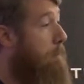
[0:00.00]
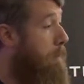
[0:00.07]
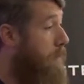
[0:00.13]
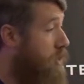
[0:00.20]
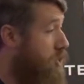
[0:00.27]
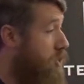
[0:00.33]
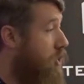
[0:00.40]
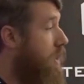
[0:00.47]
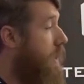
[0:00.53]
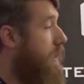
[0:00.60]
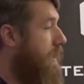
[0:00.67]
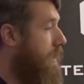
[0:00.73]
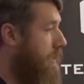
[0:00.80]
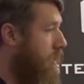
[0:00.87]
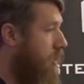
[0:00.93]
But should I
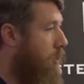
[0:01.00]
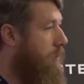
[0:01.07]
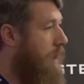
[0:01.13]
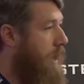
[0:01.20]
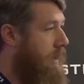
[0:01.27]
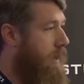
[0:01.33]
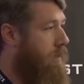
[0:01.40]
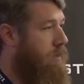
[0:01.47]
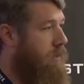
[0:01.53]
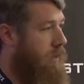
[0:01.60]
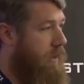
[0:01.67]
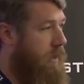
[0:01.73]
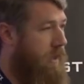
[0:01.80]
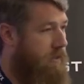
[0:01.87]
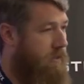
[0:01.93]
need to go back and
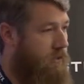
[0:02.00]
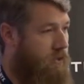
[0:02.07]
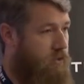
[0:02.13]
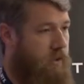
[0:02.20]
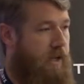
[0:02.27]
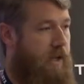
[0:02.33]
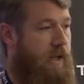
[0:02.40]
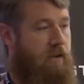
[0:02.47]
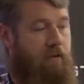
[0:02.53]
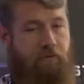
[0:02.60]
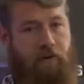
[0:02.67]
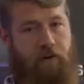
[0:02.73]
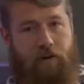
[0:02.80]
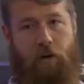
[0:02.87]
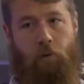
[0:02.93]
look at history and
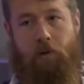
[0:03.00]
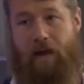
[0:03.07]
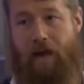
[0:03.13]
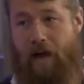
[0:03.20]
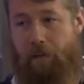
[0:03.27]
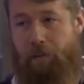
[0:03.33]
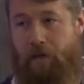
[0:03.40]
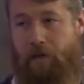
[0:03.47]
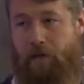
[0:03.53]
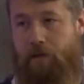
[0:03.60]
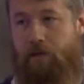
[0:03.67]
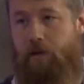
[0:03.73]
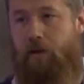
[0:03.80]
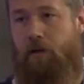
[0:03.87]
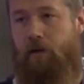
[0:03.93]
figure out what
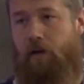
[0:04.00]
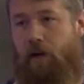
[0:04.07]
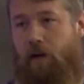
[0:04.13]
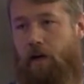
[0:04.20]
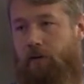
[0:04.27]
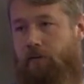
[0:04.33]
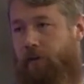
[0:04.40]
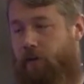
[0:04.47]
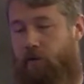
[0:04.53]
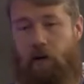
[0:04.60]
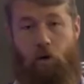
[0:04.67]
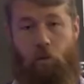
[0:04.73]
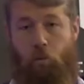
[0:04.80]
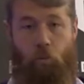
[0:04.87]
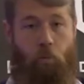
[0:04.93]
happened, uh, figure
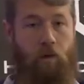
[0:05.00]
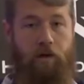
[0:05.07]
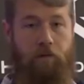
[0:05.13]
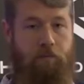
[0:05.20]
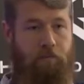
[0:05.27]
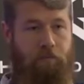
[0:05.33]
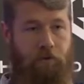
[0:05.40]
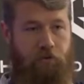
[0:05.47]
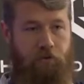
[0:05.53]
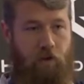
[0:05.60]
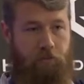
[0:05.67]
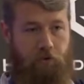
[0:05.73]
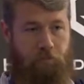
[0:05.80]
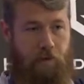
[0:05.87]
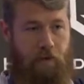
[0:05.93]
out what this
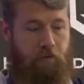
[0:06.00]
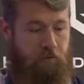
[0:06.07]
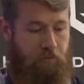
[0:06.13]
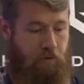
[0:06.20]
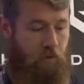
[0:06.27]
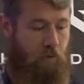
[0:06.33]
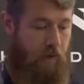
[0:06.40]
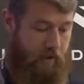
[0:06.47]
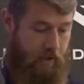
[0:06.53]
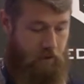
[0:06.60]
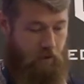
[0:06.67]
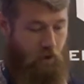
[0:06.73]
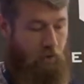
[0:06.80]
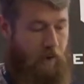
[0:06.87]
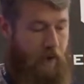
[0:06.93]
number has been through, I
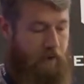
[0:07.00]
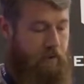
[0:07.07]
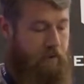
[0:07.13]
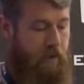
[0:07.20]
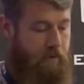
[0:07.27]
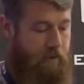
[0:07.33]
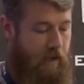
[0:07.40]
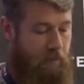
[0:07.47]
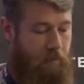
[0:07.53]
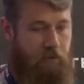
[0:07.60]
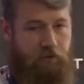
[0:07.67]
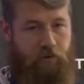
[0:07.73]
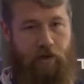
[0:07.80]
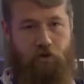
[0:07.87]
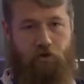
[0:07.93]
can go back to that table
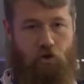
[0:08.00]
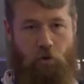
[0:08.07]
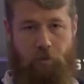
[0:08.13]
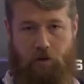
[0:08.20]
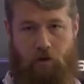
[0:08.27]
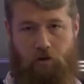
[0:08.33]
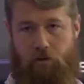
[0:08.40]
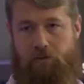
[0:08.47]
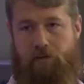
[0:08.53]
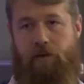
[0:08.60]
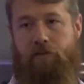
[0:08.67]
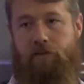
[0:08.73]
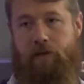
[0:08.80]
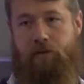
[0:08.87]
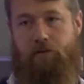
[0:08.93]
and say, show me all
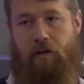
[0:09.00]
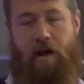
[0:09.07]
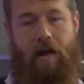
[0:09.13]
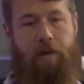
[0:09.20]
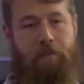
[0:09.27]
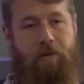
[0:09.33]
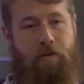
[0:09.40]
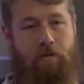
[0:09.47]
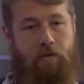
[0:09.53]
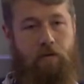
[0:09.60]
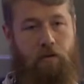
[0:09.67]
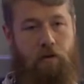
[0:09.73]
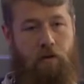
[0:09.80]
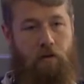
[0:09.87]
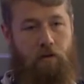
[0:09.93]
events that ever happened
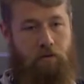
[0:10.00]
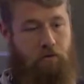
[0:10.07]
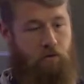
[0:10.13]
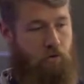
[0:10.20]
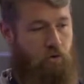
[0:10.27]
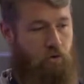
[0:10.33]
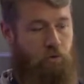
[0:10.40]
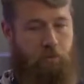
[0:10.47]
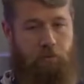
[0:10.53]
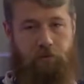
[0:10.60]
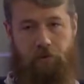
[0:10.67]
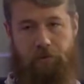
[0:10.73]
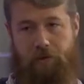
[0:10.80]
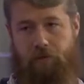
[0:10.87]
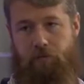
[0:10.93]
to
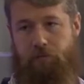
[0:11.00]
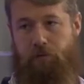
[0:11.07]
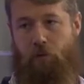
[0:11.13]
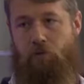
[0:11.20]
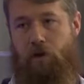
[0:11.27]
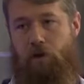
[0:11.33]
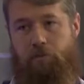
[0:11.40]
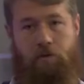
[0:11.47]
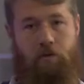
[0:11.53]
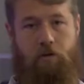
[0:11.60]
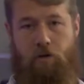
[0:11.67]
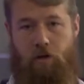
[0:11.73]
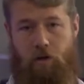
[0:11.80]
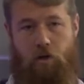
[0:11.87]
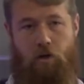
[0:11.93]
some given phone
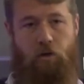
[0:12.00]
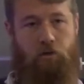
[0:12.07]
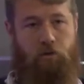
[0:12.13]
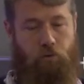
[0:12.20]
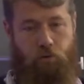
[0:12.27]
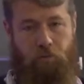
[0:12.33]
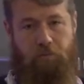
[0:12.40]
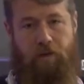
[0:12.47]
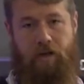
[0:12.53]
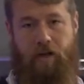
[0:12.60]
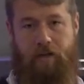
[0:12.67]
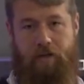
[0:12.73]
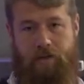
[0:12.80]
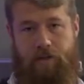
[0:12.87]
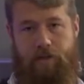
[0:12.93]
number, sort
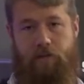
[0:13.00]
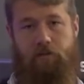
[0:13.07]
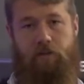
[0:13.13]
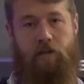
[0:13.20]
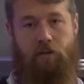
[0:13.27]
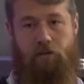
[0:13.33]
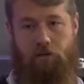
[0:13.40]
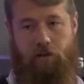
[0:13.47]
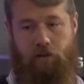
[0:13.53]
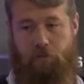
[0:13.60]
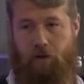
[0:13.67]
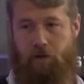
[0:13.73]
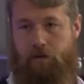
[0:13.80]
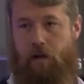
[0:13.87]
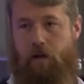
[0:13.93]
by I D since it's
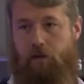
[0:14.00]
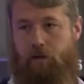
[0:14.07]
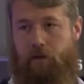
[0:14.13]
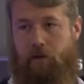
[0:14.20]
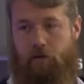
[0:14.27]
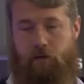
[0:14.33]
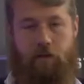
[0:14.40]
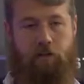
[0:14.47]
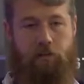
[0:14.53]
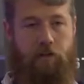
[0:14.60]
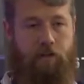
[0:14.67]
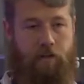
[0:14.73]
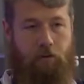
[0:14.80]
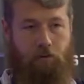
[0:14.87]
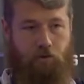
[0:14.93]
monotonically
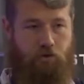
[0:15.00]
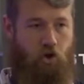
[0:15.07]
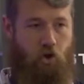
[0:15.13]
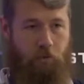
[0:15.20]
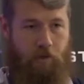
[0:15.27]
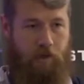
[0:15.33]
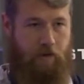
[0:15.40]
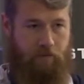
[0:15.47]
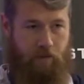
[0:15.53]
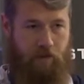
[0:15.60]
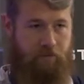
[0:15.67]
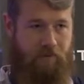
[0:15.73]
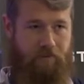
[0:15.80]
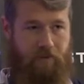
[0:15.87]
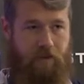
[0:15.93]
increasing, and that will show me
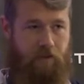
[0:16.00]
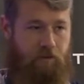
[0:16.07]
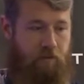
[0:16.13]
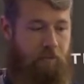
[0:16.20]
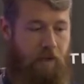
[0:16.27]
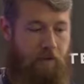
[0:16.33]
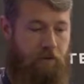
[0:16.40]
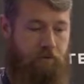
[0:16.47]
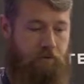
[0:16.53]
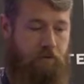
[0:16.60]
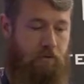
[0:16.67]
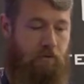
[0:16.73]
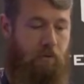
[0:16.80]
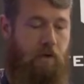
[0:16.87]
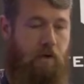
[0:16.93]
every event that it's been
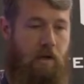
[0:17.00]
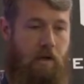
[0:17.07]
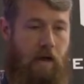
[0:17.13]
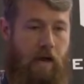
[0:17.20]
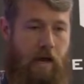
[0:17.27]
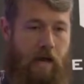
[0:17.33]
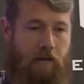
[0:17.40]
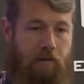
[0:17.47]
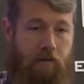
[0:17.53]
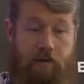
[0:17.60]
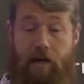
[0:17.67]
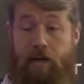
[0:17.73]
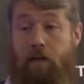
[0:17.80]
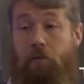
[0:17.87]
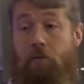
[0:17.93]
through and the
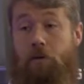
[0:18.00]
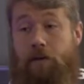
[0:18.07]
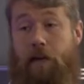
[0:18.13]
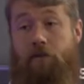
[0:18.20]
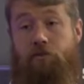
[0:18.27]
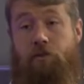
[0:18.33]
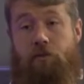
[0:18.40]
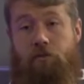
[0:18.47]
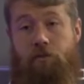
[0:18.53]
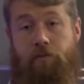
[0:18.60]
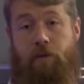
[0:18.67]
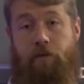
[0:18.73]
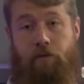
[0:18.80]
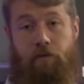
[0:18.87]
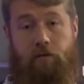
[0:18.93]
data that were attached to those
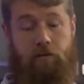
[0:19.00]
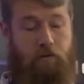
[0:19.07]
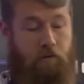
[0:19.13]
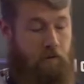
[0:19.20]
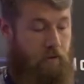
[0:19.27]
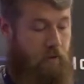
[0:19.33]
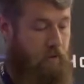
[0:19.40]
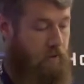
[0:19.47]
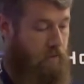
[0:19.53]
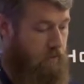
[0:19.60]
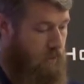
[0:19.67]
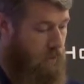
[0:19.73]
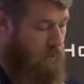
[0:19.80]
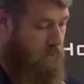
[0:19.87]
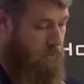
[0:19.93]
events.
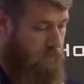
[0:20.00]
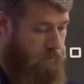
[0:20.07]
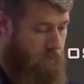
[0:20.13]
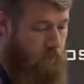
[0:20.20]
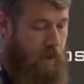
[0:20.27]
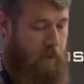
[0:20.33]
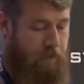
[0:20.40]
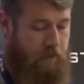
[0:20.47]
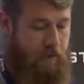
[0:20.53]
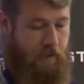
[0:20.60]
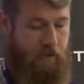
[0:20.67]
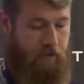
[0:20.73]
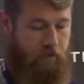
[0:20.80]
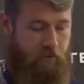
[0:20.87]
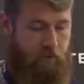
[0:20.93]
So, so happy
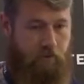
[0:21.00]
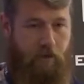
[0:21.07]
days,